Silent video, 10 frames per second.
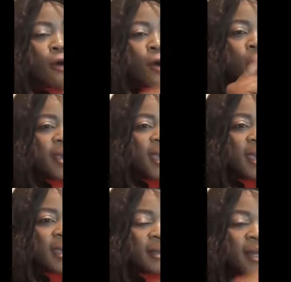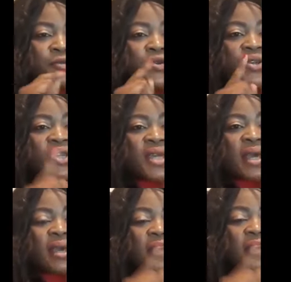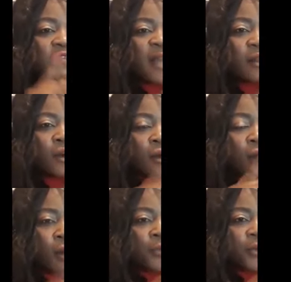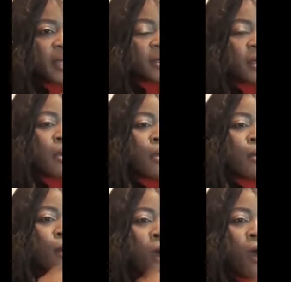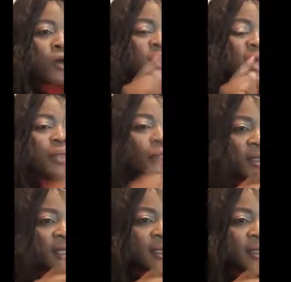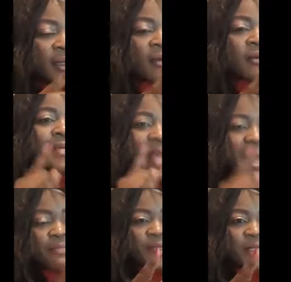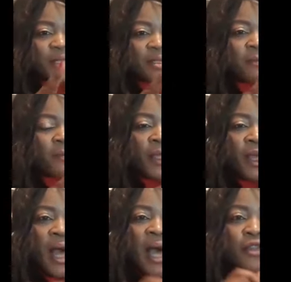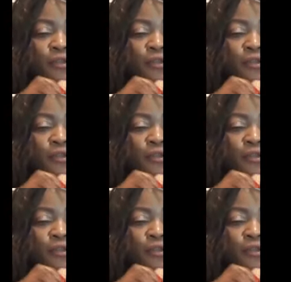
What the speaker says: on air and you hear a fellow comrade calls another names, and you